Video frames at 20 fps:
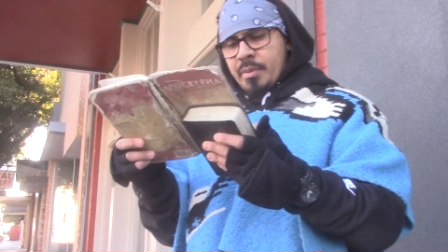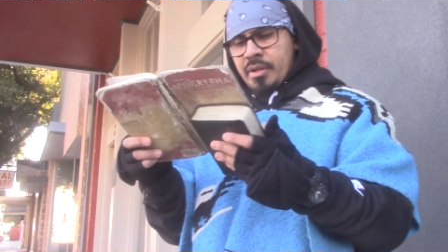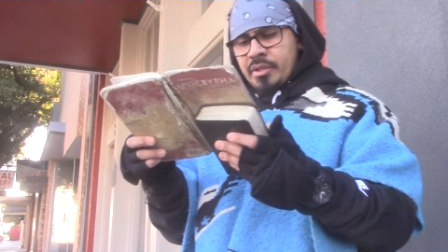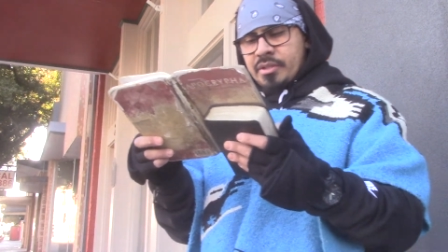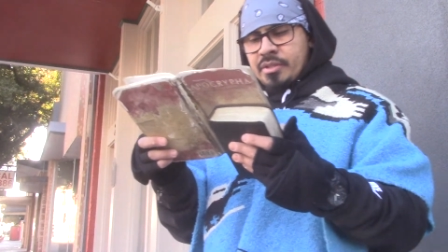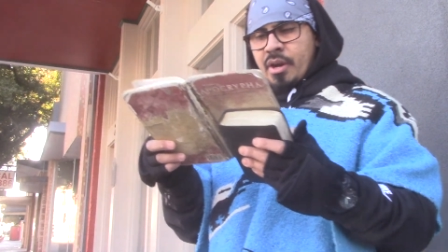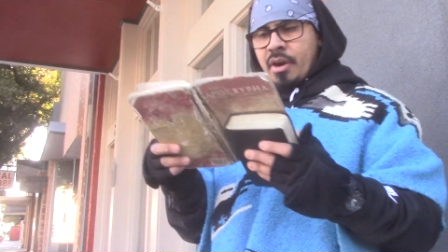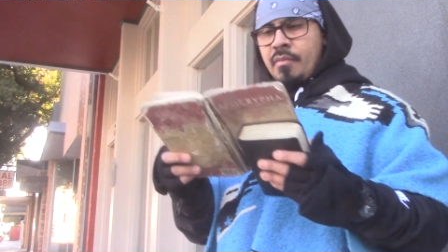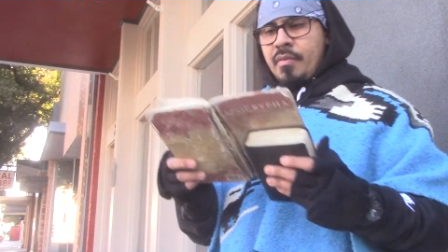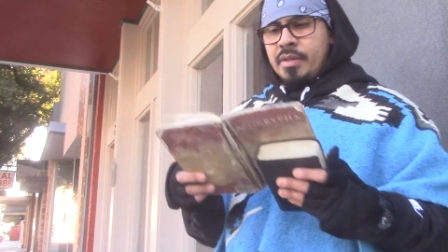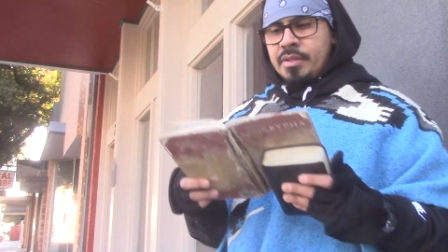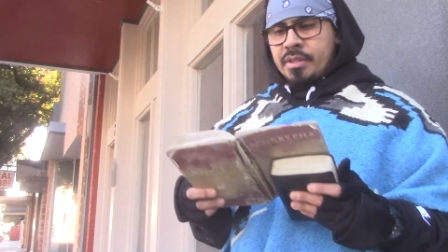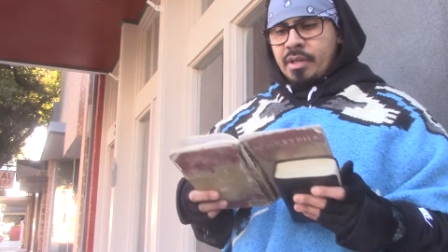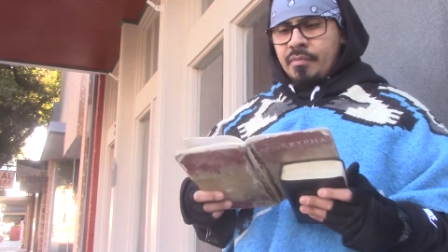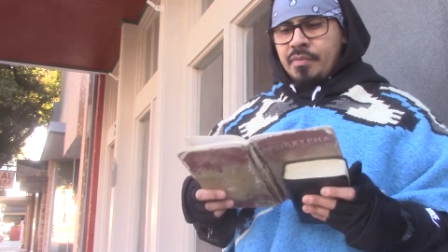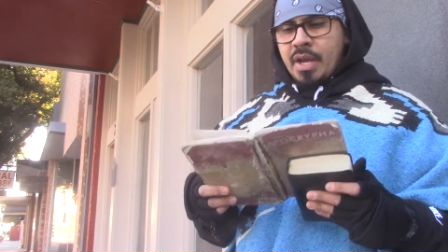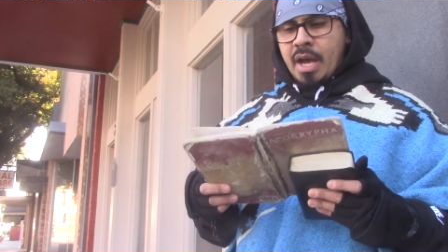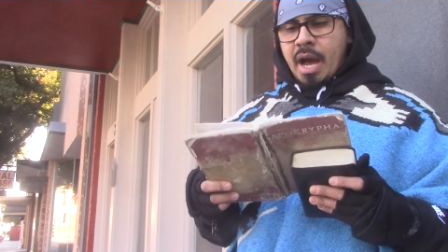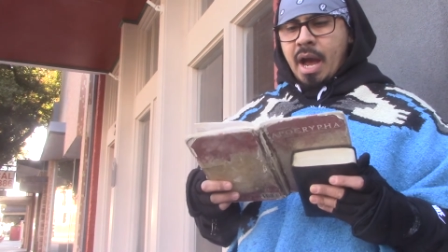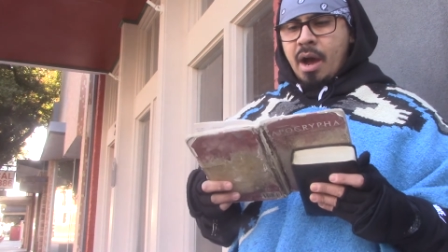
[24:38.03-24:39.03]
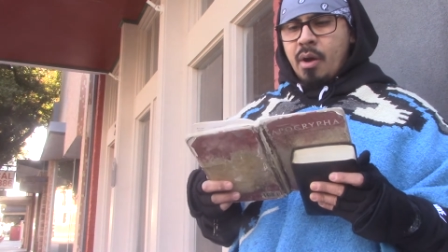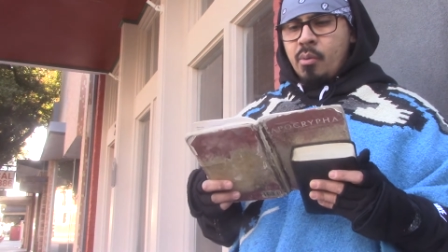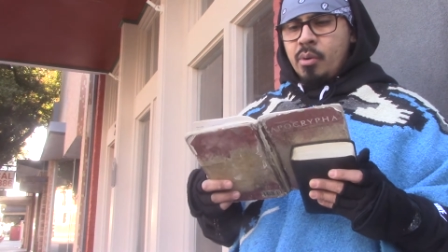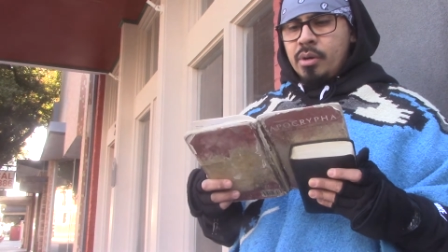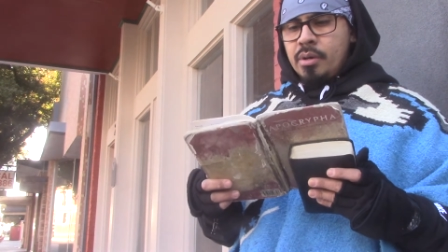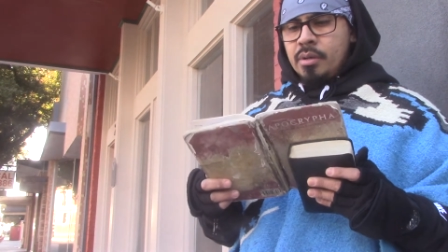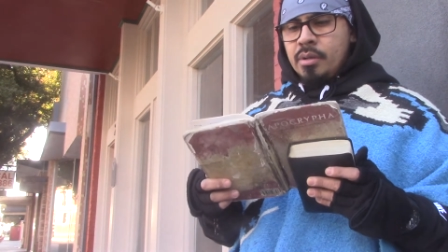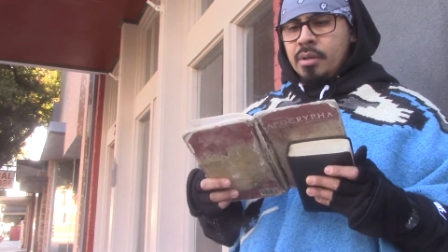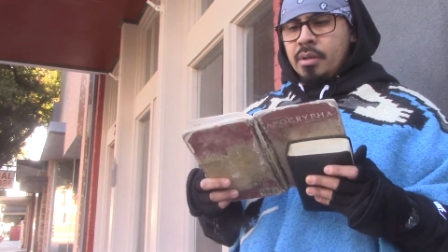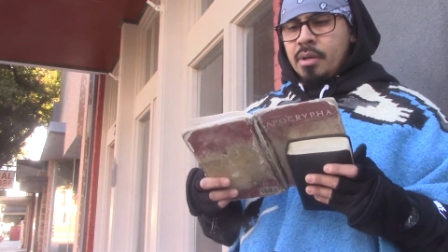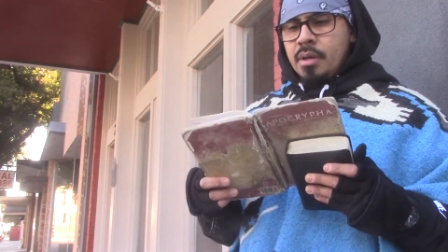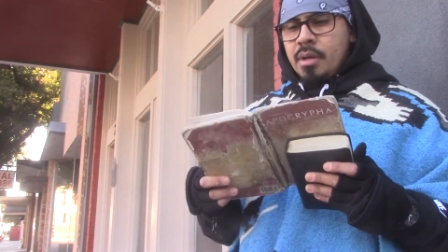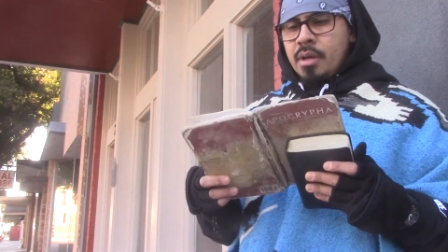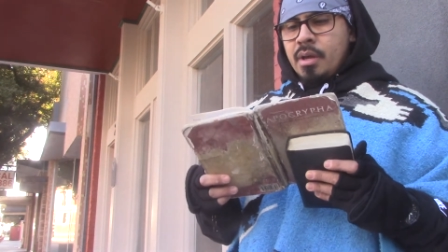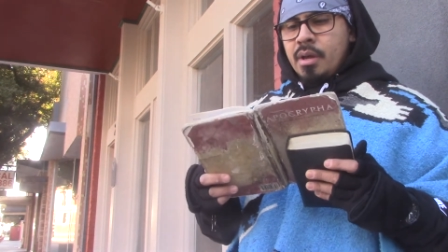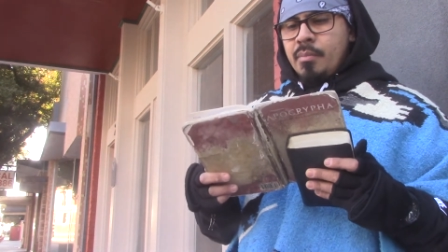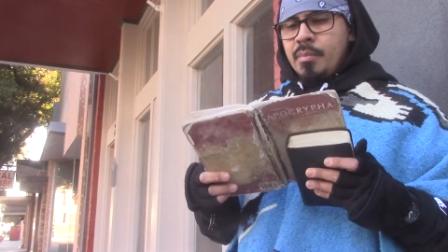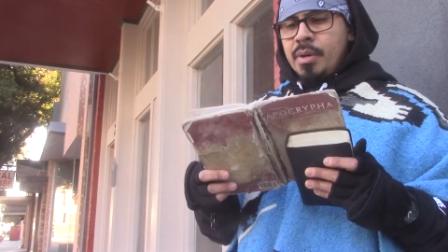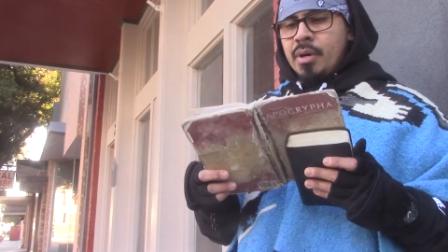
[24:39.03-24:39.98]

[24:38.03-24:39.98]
ye servants of Yahweh.